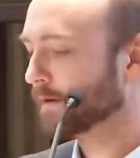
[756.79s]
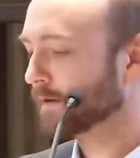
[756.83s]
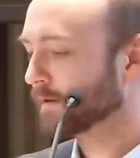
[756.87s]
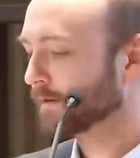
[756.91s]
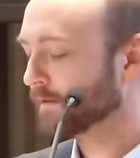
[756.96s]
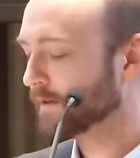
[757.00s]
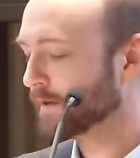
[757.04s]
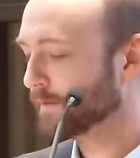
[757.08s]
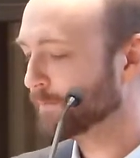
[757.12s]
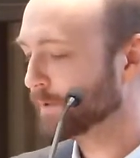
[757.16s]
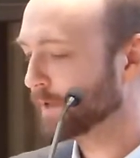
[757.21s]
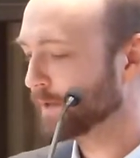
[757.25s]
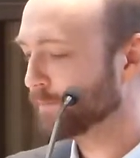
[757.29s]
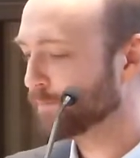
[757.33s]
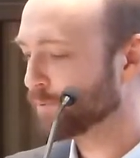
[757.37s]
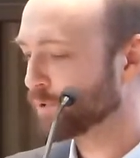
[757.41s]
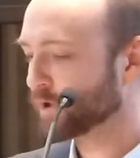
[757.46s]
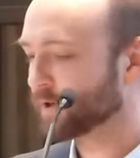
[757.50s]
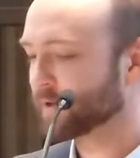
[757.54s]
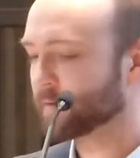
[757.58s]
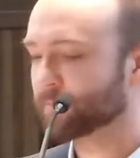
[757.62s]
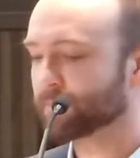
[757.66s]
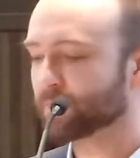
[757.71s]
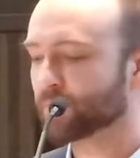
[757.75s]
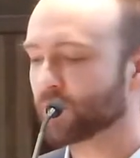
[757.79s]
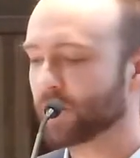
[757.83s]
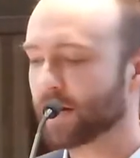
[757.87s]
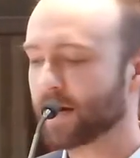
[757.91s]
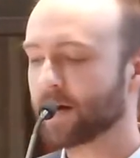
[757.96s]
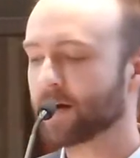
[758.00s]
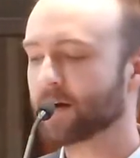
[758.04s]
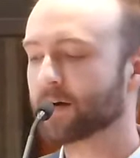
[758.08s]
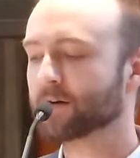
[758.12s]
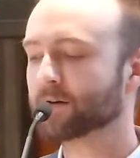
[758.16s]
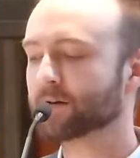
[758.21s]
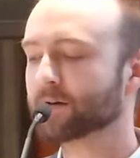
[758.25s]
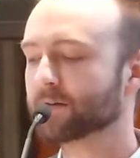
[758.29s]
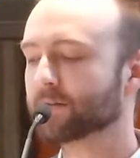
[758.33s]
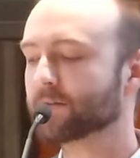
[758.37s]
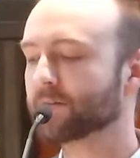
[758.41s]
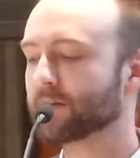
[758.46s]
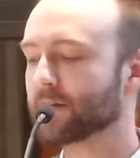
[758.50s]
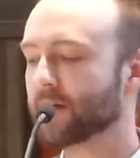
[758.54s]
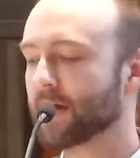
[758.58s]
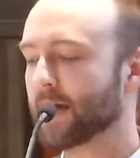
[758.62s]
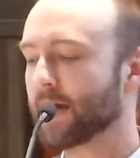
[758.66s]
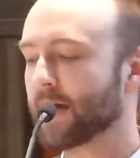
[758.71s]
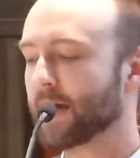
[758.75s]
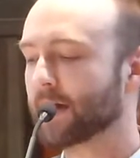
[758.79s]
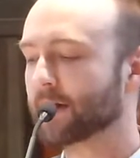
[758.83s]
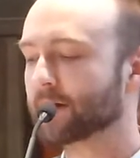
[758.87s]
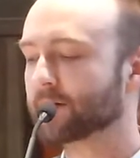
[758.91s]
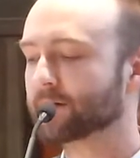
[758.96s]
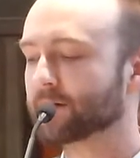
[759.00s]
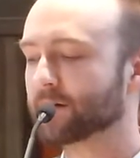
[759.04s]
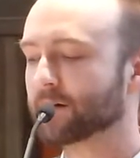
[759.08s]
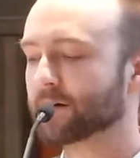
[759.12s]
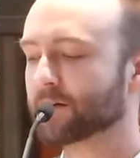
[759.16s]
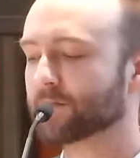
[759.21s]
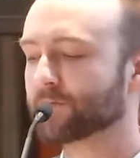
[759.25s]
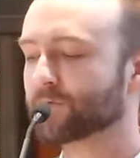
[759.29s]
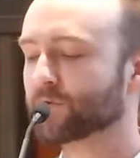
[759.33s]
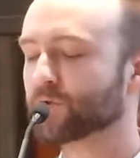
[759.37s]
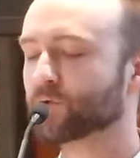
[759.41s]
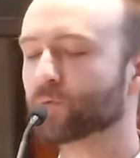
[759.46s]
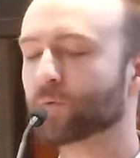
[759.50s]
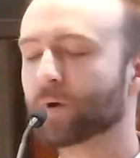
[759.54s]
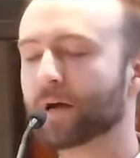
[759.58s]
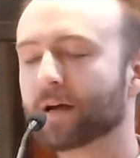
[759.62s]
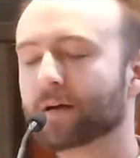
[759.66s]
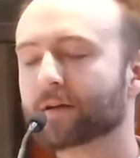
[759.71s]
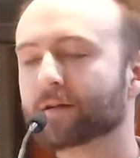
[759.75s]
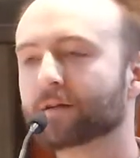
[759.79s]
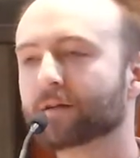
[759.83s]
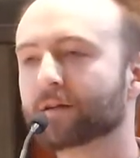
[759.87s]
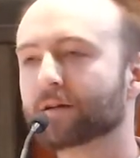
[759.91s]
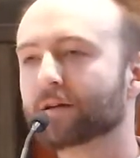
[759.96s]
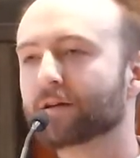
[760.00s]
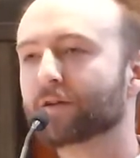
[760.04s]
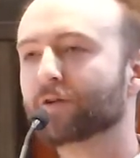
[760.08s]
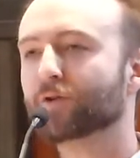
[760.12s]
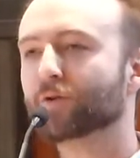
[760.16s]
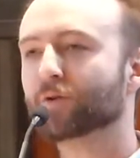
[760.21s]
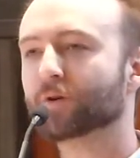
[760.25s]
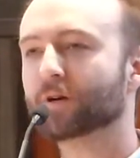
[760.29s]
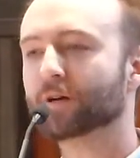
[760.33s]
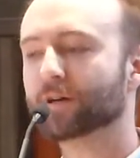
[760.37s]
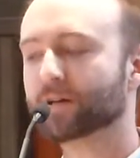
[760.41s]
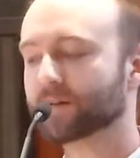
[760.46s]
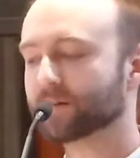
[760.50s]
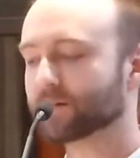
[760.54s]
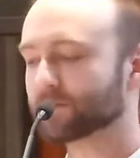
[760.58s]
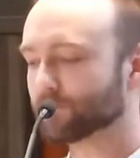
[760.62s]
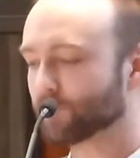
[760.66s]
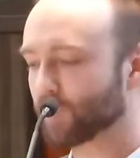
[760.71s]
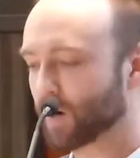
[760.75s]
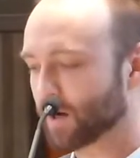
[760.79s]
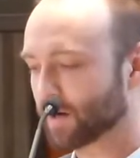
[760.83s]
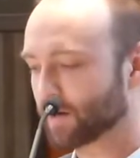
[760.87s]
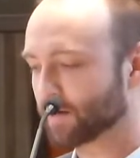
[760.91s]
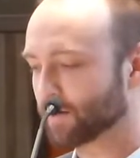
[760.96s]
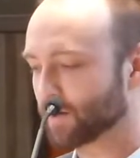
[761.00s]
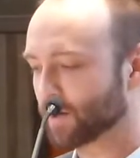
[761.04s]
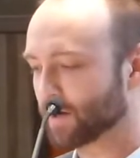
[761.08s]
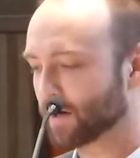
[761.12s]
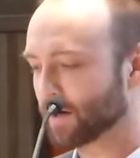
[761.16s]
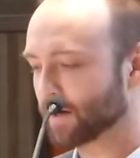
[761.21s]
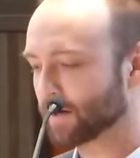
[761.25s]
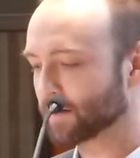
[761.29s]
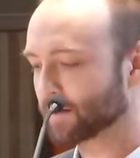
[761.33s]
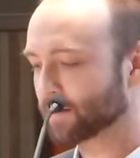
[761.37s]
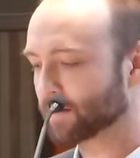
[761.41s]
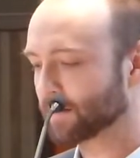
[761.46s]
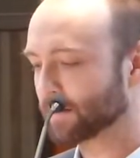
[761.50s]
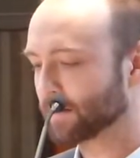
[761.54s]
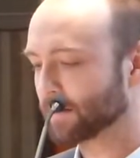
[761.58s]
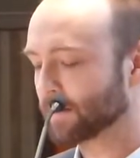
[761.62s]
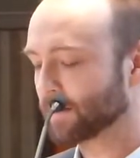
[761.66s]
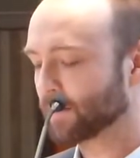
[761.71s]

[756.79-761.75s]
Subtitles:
Simply put, prayer is the act of directing your inner monologue